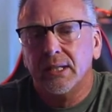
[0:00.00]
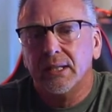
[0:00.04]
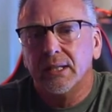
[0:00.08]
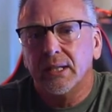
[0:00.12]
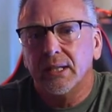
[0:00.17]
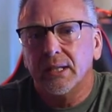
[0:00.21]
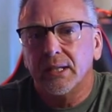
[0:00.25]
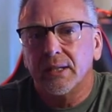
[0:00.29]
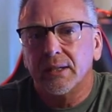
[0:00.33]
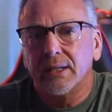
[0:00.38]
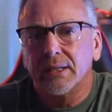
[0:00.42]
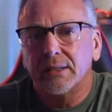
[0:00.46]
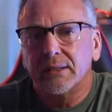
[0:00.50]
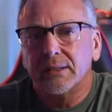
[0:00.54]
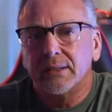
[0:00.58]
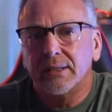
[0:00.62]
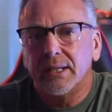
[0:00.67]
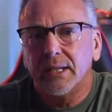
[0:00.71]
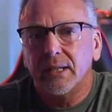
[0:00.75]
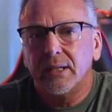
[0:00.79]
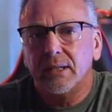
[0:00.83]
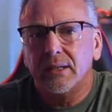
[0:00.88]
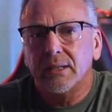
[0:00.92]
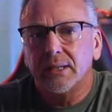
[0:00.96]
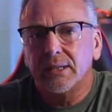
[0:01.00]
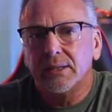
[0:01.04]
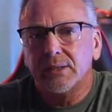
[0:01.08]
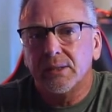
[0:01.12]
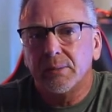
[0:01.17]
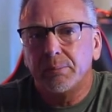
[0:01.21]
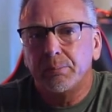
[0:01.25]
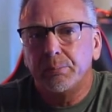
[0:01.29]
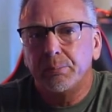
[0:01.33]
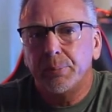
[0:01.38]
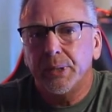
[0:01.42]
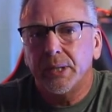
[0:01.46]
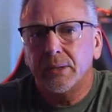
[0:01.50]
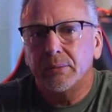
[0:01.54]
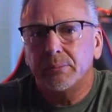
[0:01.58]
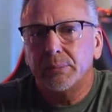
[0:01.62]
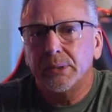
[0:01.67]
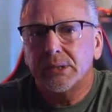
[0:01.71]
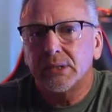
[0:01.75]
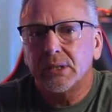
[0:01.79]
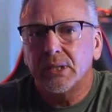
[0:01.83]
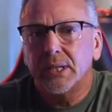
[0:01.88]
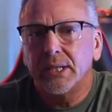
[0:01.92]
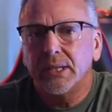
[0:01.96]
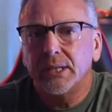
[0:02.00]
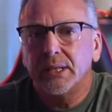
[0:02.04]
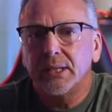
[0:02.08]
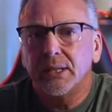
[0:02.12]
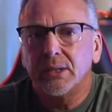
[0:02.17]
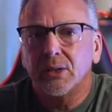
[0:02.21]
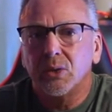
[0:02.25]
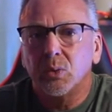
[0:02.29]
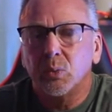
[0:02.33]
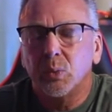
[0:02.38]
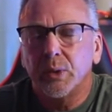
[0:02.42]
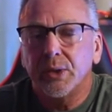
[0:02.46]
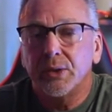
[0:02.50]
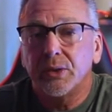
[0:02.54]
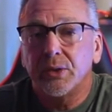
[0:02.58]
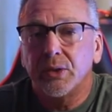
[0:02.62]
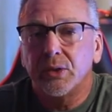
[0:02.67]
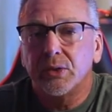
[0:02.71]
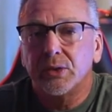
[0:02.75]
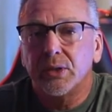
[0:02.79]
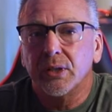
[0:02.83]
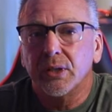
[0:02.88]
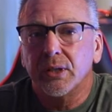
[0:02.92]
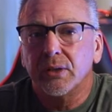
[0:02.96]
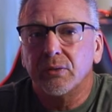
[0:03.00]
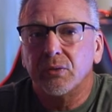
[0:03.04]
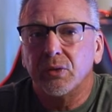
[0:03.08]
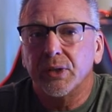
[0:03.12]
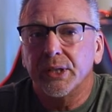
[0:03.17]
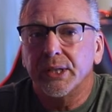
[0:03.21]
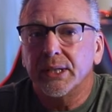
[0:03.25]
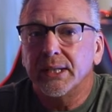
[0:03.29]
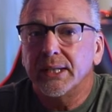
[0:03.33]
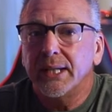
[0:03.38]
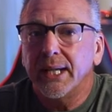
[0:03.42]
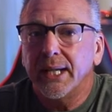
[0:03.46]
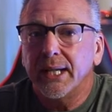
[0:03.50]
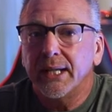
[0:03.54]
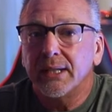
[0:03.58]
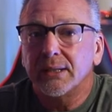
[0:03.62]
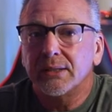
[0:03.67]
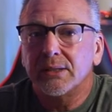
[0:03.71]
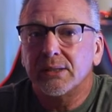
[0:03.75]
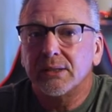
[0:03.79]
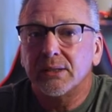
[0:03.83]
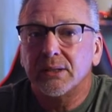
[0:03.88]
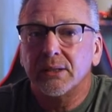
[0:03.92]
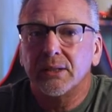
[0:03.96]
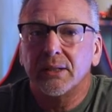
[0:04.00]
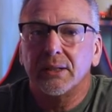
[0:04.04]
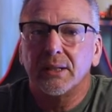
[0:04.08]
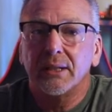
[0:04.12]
that Dell is a bit misleading with their delivery dates.